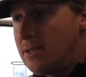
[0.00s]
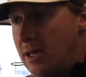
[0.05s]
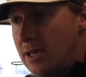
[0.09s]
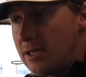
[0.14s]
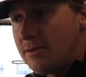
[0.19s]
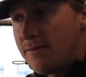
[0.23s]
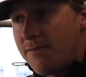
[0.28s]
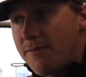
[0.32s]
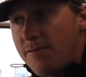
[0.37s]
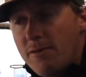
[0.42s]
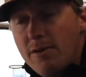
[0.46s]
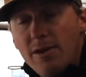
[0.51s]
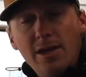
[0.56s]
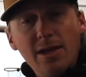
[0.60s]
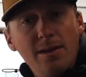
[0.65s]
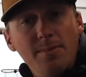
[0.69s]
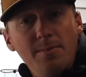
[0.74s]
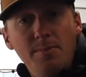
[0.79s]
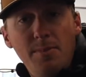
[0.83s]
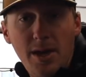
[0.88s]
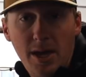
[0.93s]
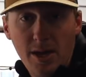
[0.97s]
has
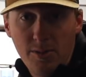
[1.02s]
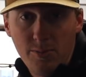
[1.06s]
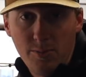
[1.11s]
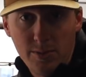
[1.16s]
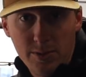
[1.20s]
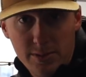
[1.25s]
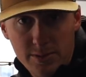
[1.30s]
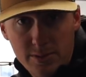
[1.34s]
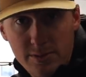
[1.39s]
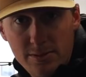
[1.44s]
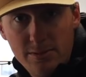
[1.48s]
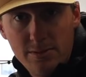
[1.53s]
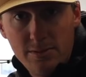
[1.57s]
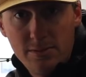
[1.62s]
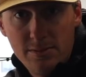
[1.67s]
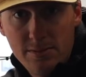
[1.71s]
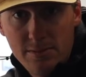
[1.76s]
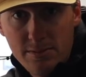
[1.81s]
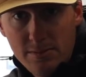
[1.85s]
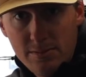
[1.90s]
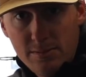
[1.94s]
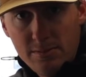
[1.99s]
freaking big ones.
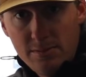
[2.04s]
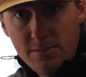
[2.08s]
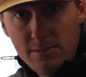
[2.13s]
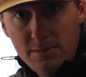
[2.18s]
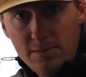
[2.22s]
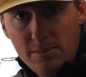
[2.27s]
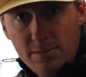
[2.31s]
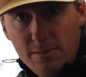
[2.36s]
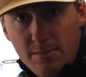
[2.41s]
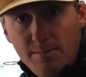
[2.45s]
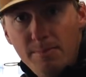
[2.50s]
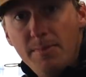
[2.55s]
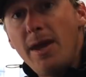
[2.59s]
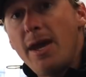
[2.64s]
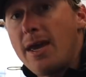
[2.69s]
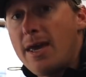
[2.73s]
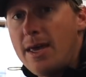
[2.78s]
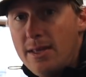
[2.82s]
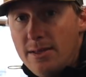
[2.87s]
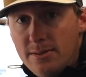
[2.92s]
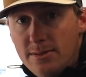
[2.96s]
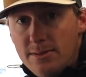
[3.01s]

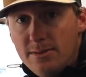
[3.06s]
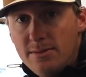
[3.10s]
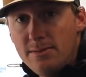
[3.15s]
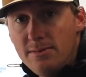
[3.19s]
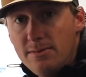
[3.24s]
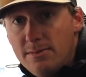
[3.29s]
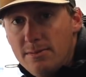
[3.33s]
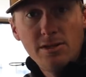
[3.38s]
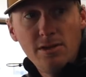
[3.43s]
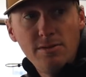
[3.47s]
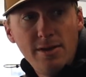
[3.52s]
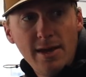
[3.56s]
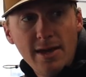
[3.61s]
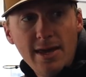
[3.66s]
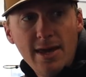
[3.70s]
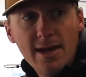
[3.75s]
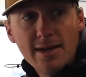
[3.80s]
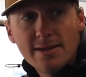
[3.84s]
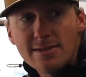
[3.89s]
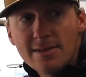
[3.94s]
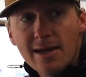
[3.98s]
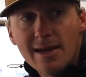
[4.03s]
Biggins. Dude, they
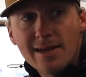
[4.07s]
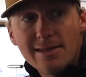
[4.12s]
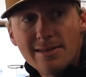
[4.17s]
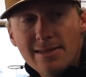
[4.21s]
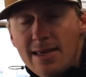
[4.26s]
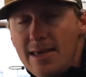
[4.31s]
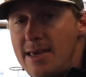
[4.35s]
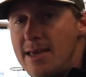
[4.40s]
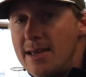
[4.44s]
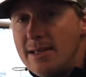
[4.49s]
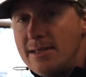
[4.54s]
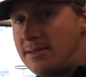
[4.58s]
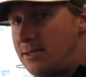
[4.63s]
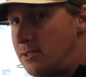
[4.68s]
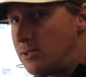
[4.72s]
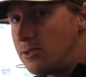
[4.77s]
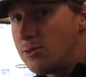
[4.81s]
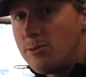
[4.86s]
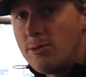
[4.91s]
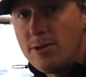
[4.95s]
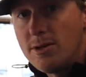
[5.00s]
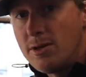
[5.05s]
catch like 10s
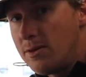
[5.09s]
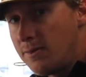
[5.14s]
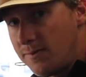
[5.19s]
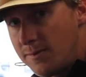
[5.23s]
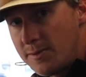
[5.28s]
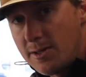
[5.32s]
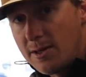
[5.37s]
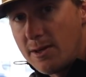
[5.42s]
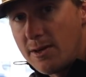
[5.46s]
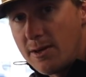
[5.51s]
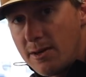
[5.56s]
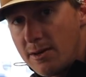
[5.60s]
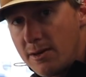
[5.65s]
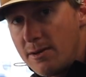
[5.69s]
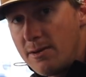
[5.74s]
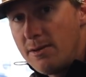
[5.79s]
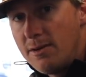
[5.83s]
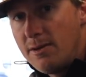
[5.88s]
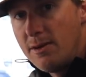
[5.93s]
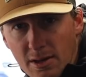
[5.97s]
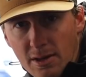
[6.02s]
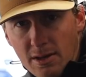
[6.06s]
and 12s there.
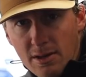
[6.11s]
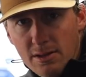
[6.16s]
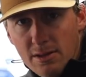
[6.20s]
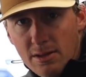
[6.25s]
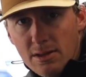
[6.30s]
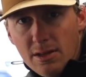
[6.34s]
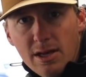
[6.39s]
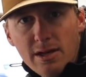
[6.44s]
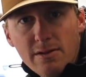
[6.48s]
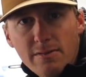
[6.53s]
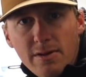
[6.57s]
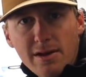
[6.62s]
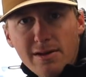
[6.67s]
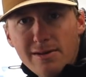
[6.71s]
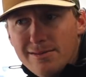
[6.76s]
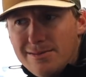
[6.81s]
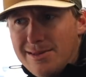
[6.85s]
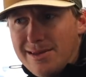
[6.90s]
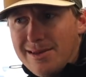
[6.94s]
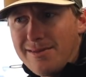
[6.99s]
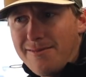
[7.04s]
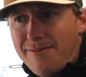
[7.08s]
The lake
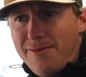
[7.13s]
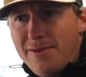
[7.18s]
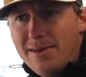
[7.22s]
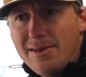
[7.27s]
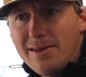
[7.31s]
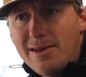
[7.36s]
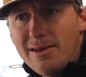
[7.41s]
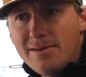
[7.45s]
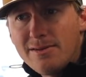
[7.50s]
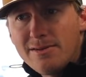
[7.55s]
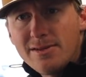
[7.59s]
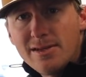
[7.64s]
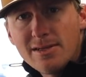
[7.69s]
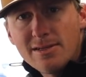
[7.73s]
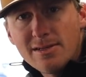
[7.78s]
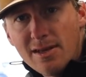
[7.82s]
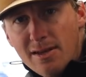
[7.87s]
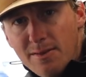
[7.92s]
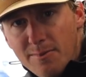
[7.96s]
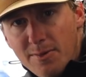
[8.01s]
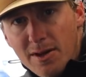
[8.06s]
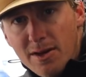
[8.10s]
record's like a 15 or
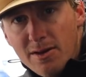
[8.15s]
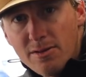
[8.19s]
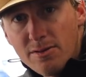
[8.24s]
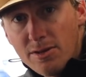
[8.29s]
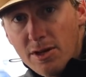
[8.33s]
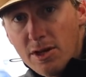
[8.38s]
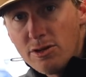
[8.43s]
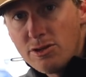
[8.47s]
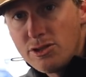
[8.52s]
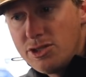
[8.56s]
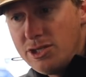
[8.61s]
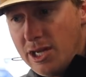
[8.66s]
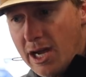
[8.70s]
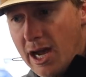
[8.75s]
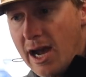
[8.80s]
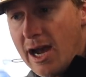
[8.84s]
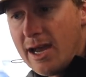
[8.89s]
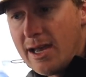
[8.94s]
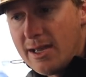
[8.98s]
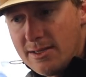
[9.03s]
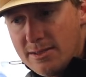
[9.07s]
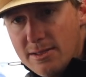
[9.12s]
16 pounder. There's
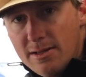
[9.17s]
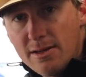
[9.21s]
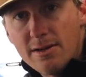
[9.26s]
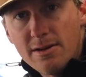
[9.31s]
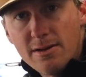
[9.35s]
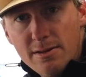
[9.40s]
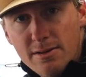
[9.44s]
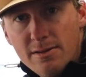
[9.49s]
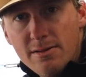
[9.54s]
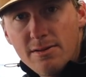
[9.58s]
giants there.